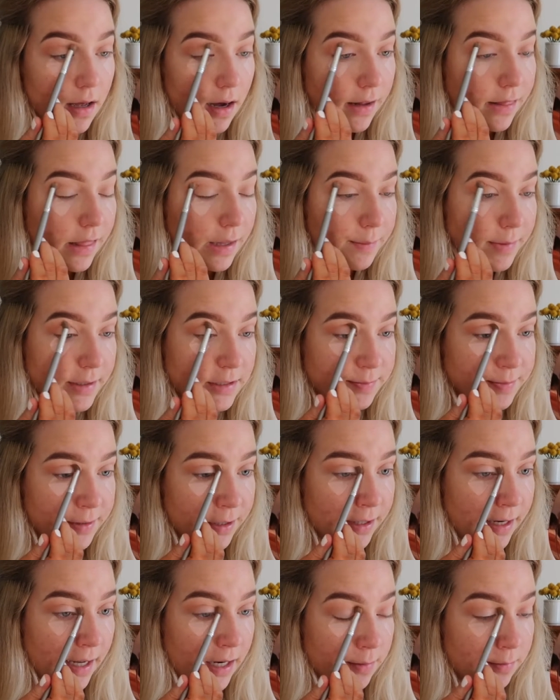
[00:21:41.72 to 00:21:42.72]
I think my
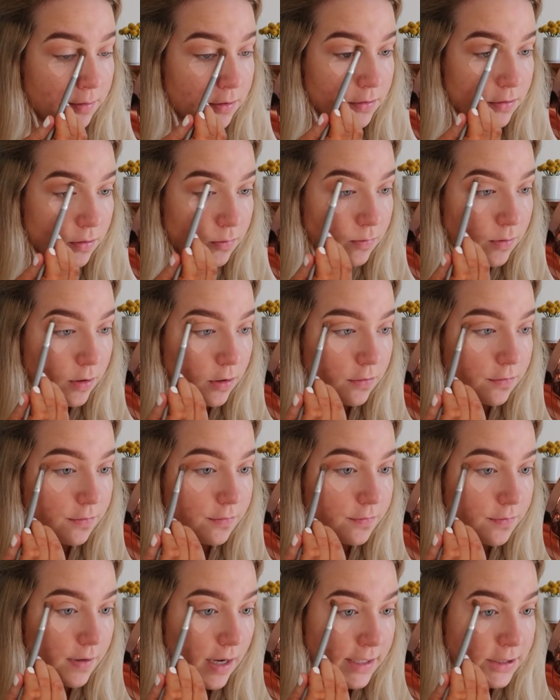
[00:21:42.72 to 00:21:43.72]
spirit animal is a
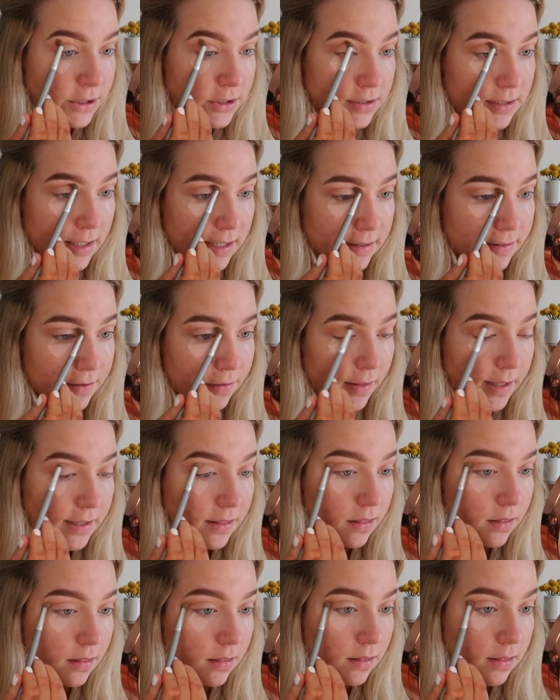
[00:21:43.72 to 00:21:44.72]
wolf. I just think they're
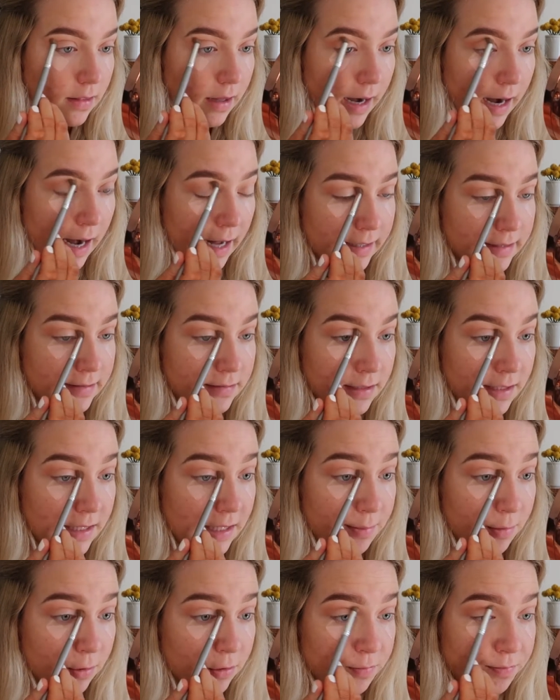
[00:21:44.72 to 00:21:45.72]
like honestly
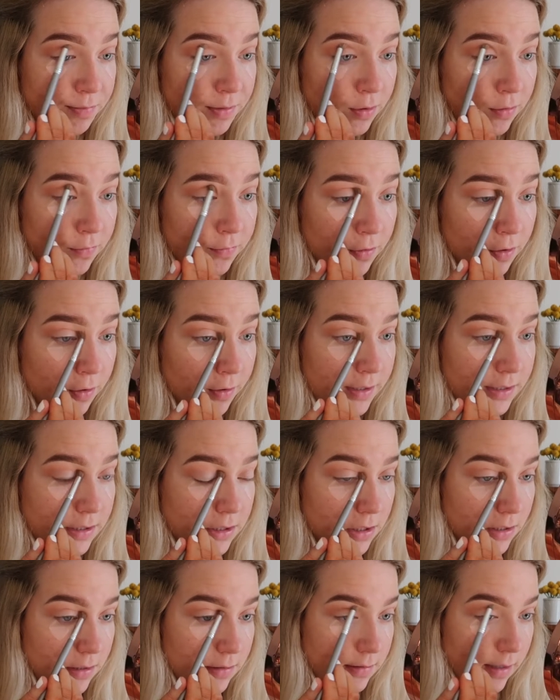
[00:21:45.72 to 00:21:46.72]
the most beautiful
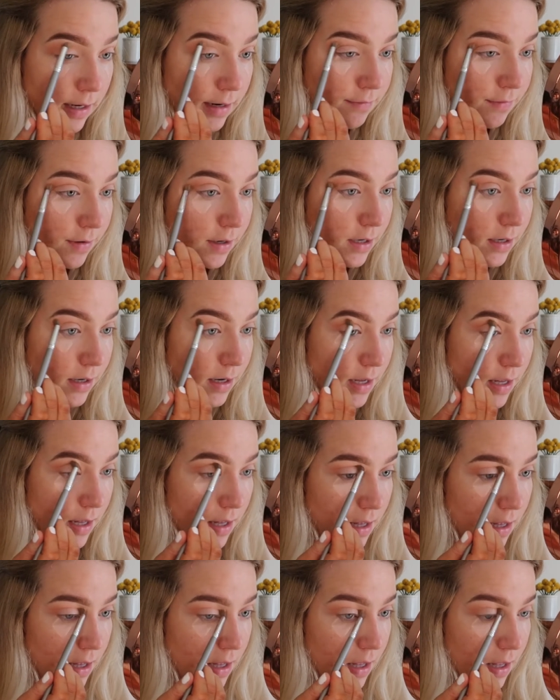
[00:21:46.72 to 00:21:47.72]
creatures ever.
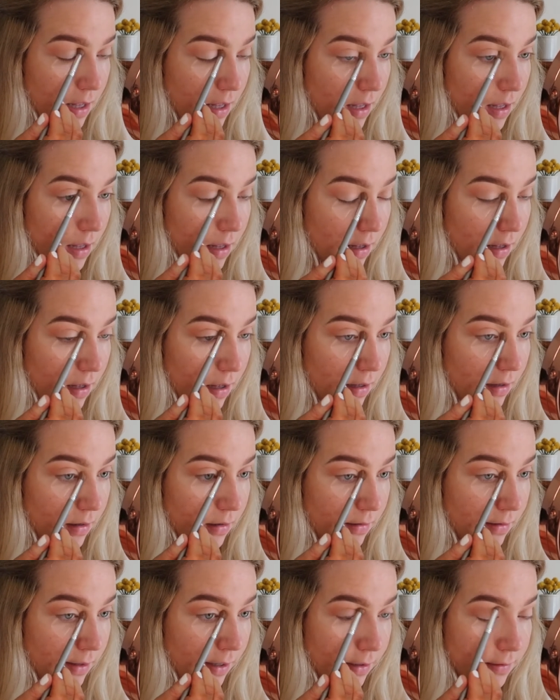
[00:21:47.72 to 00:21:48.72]

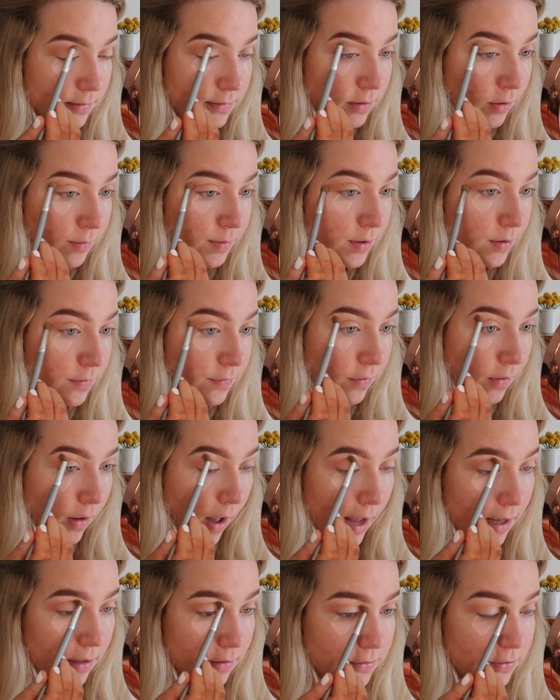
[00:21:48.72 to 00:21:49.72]
They're so beautiful.
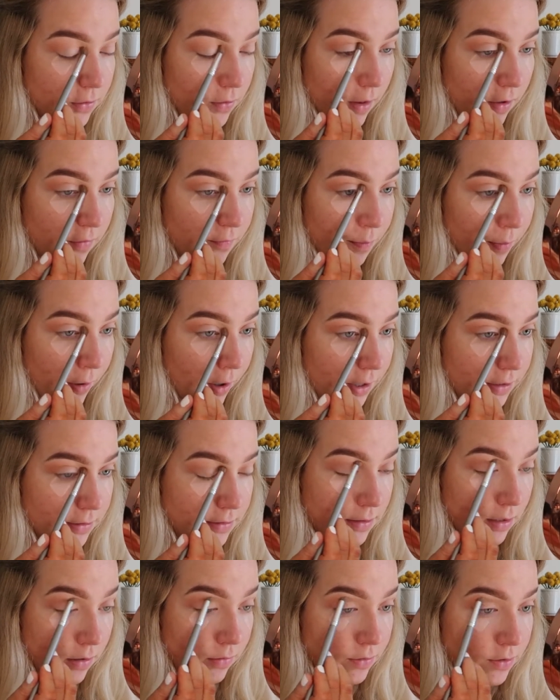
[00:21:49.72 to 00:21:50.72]
I also love
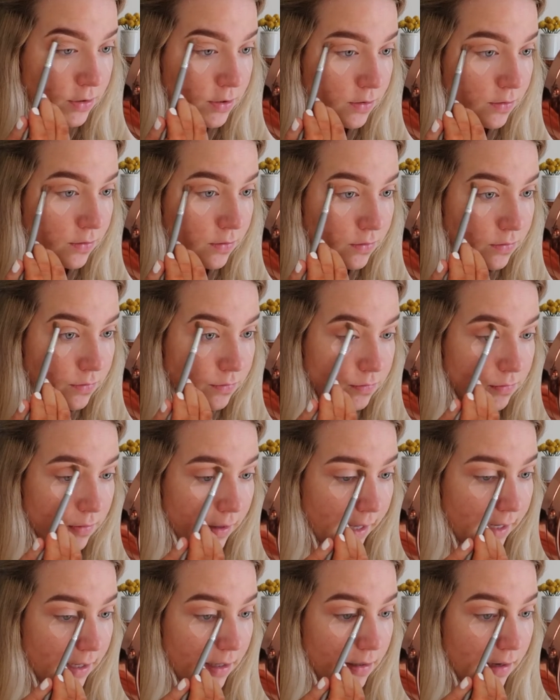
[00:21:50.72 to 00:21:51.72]
birds though too,
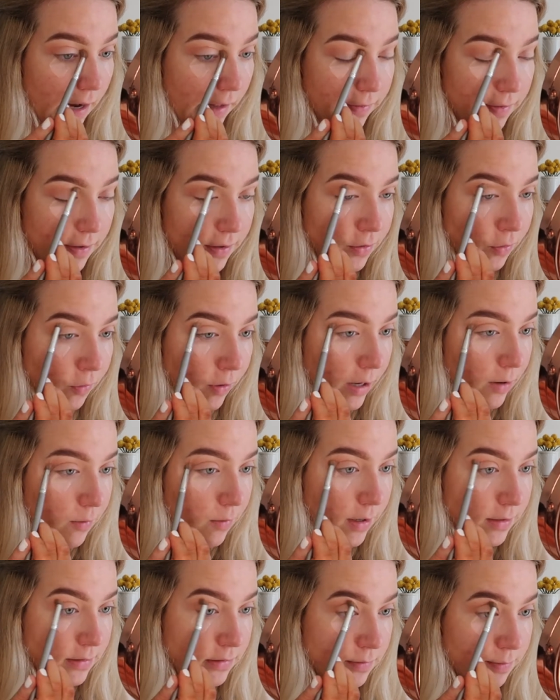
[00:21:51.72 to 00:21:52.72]
like not the annoying
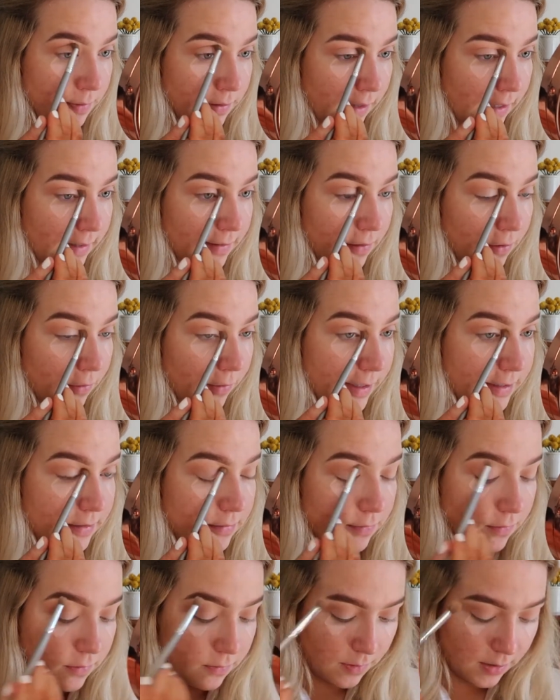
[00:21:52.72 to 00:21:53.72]
ones, but like the
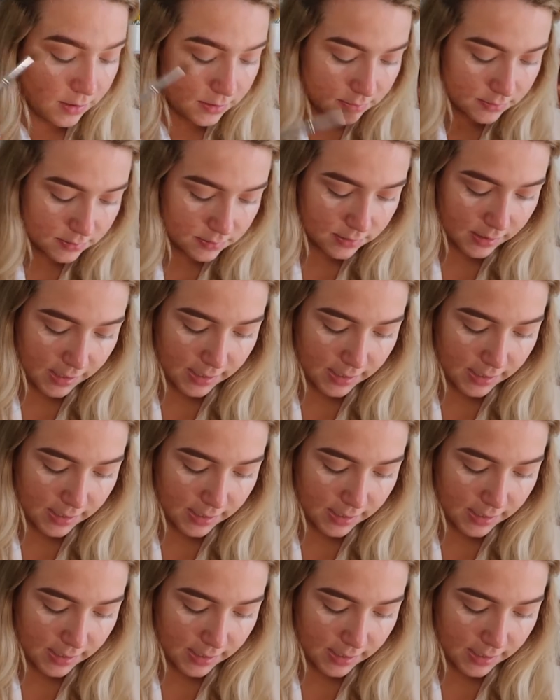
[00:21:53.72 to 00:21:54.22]
graceful ones.